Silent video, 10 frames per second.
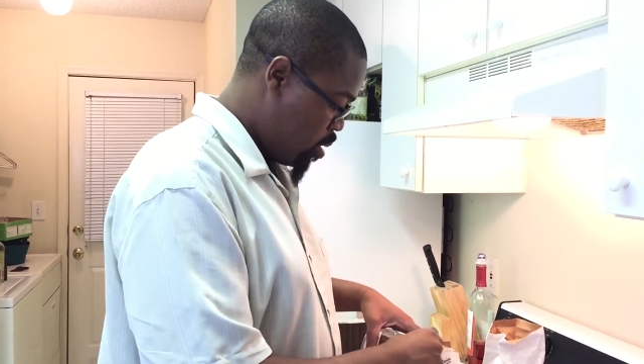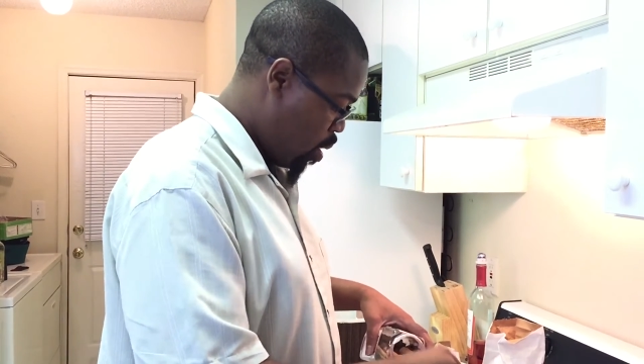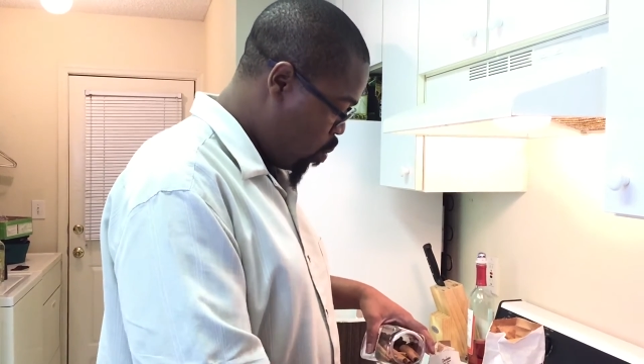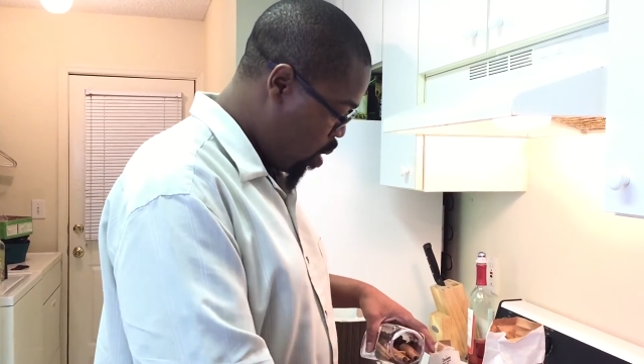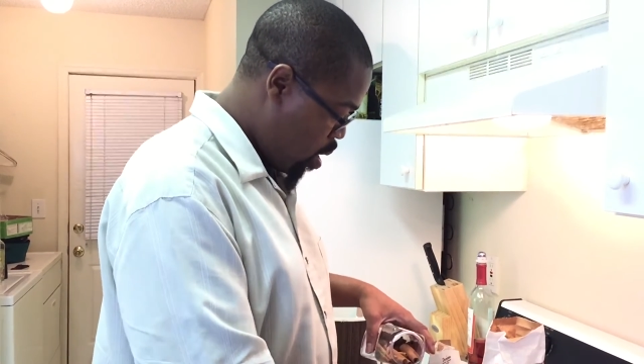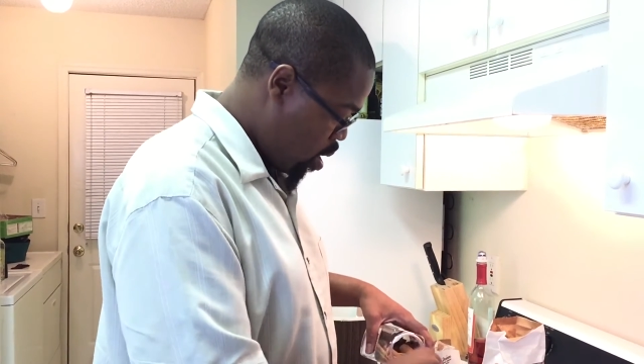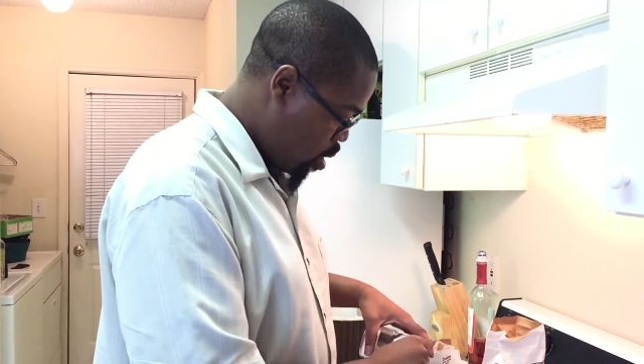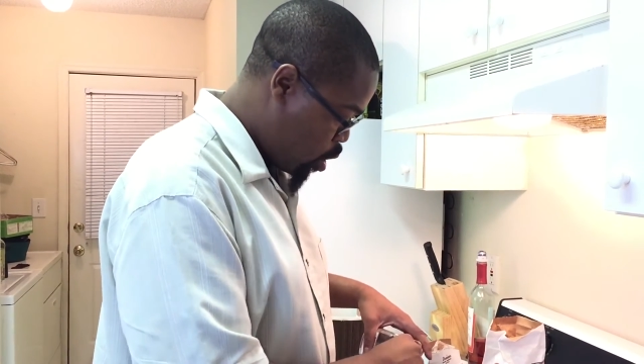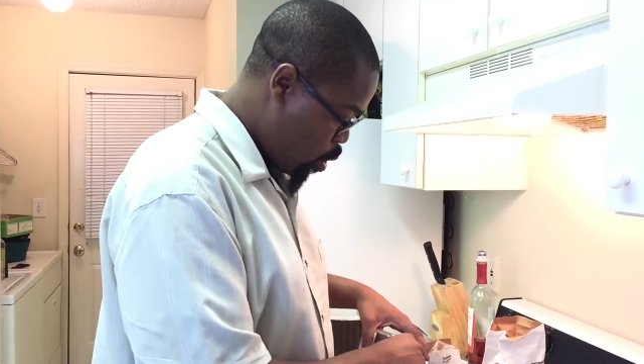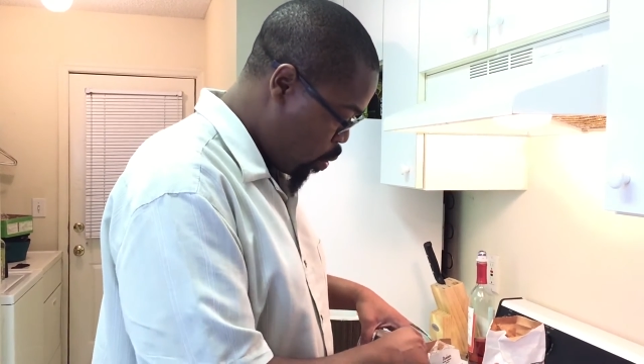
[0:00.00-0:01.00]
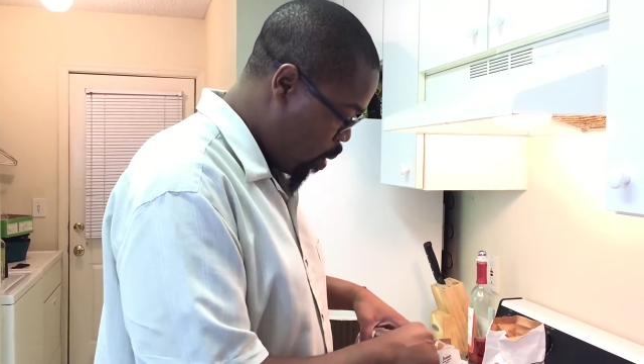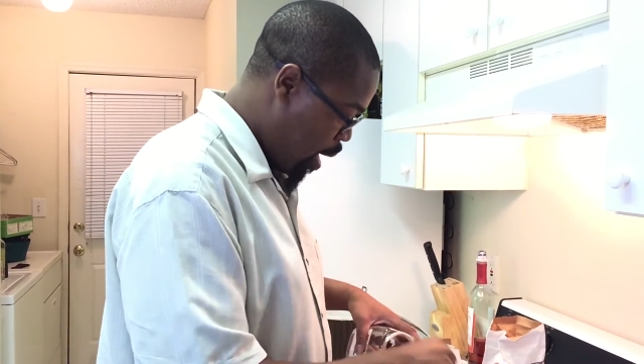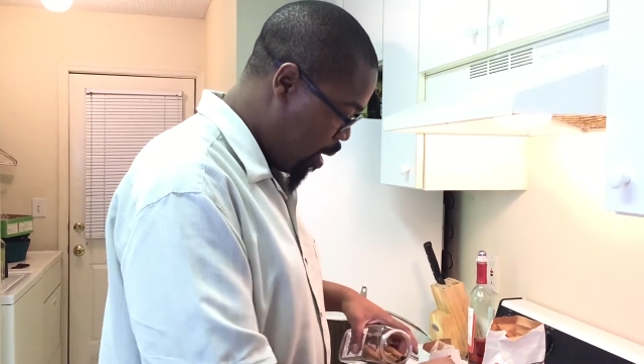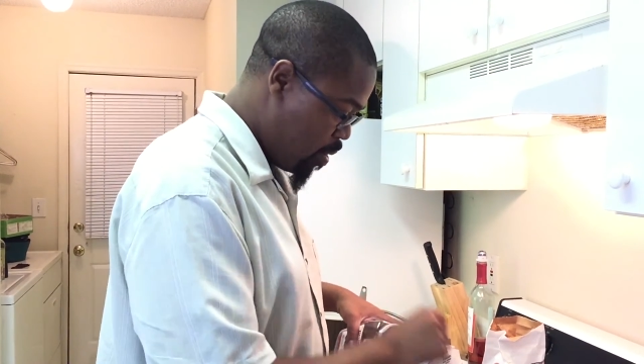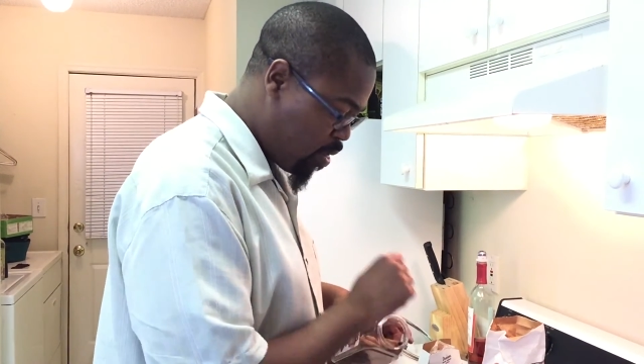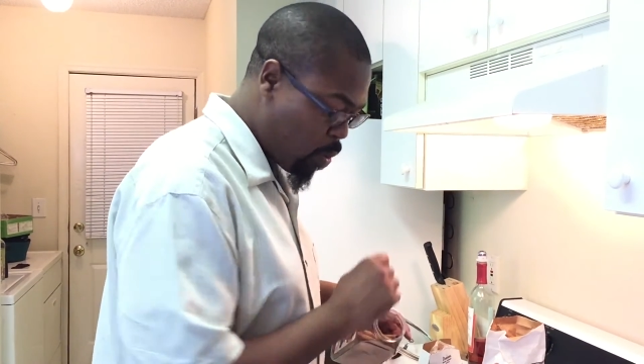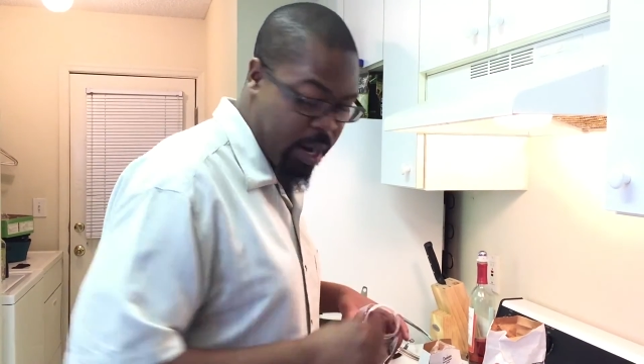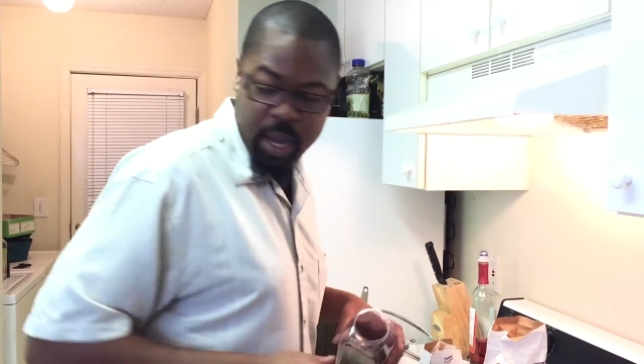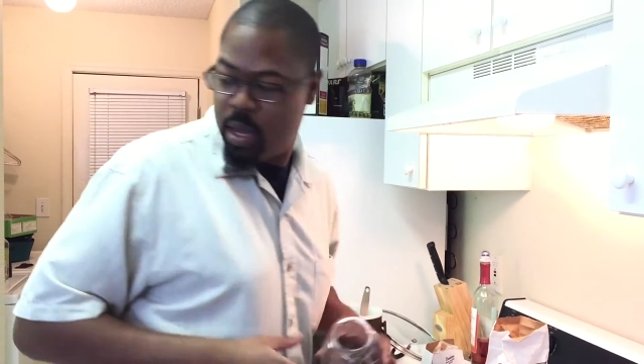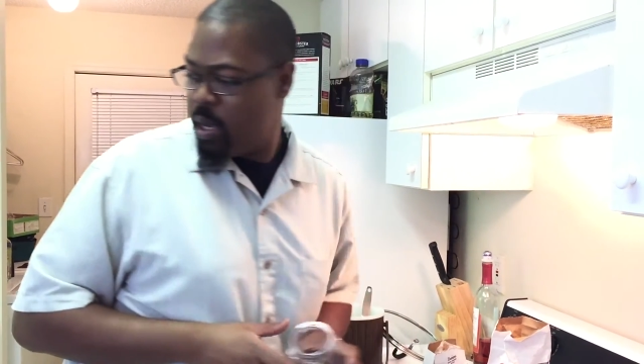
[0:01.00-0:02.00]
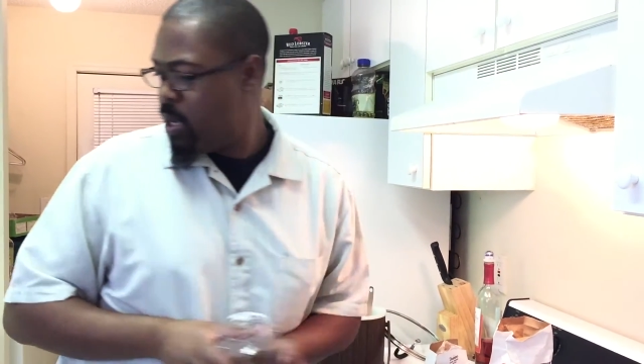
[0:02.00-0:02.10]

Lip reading: So 1, 2, and 3,